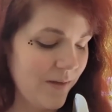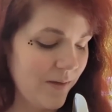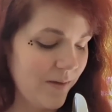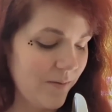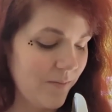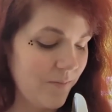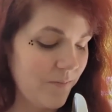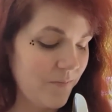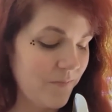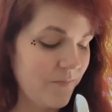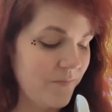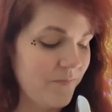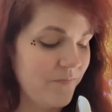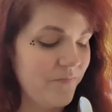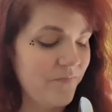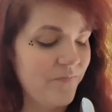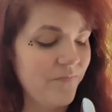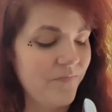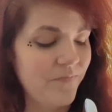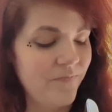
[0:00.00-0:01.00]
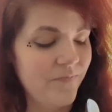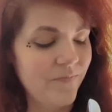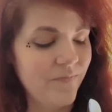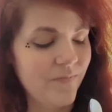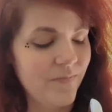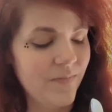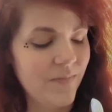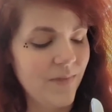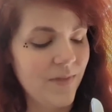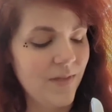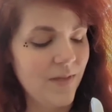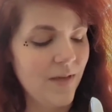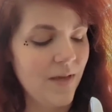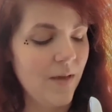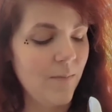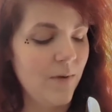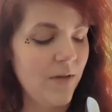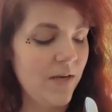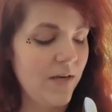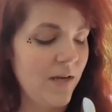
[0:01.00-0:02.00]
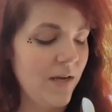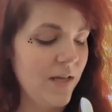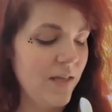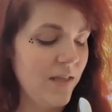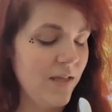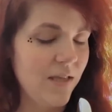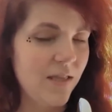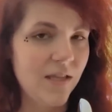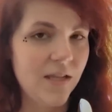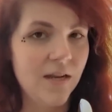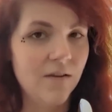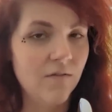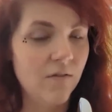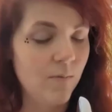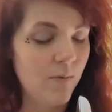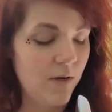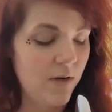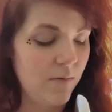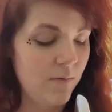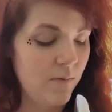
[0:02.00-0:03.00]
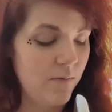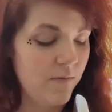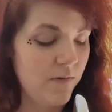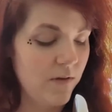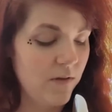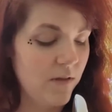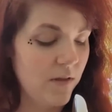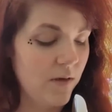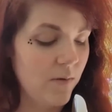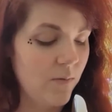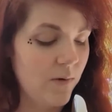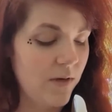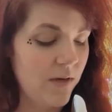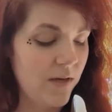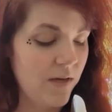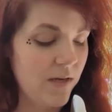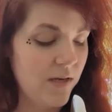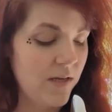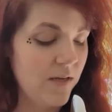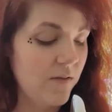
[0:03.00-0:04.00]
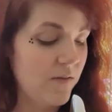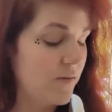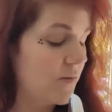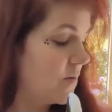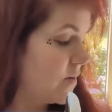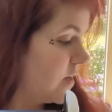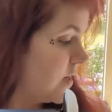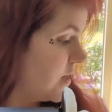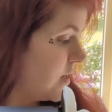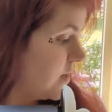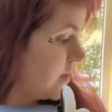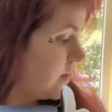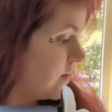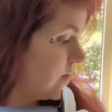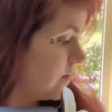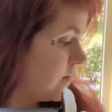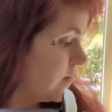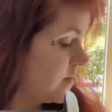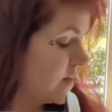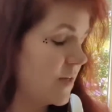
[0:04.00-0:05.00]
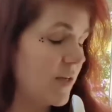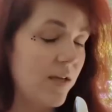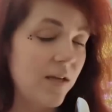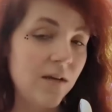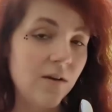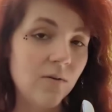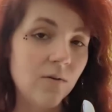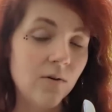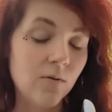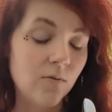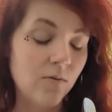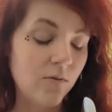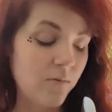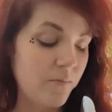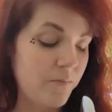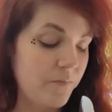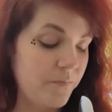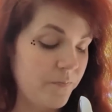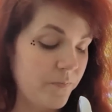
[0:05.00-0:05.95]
I mean, I think that everybody would feel that way. Honey is kind of sticky and gross.